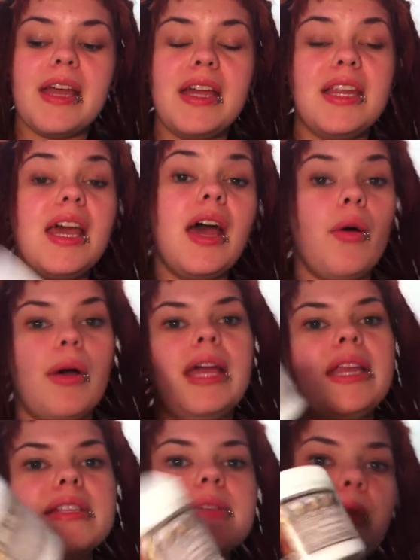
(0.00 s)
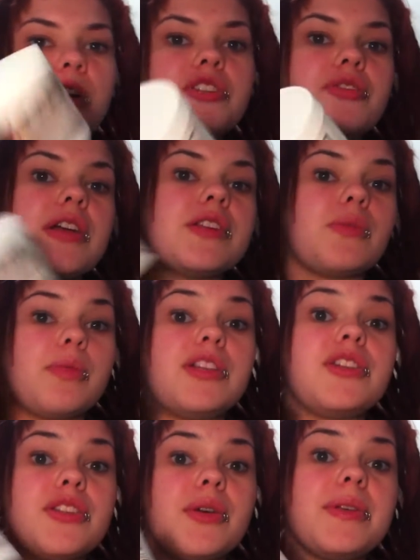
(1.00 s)
And it's a moisturizer,
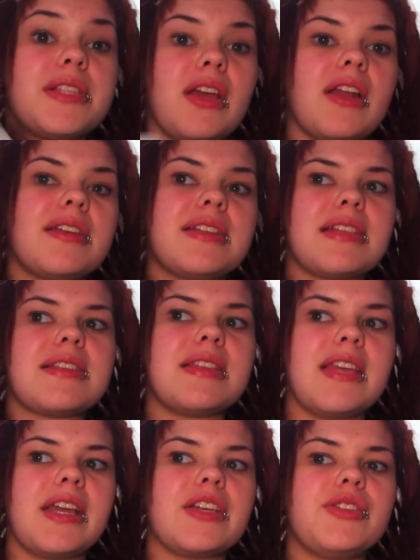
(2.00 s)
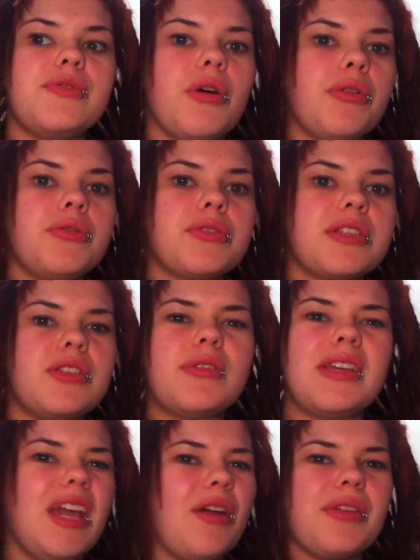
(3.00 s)
which is always good, because that's the thing, because
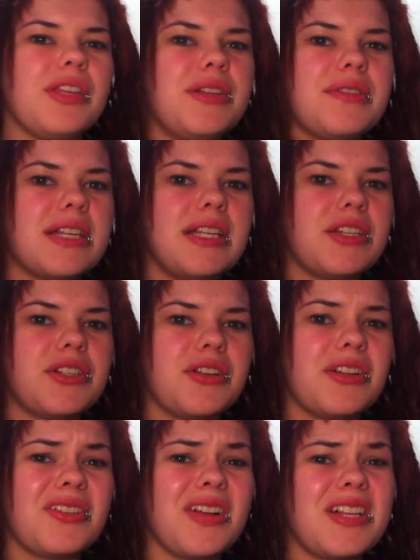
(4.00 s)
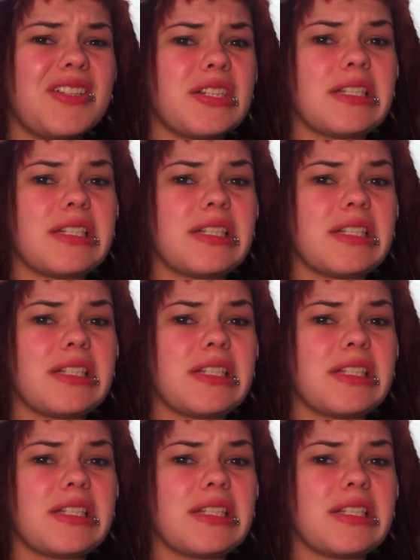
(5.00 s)
you can't really use conditioner in dreads.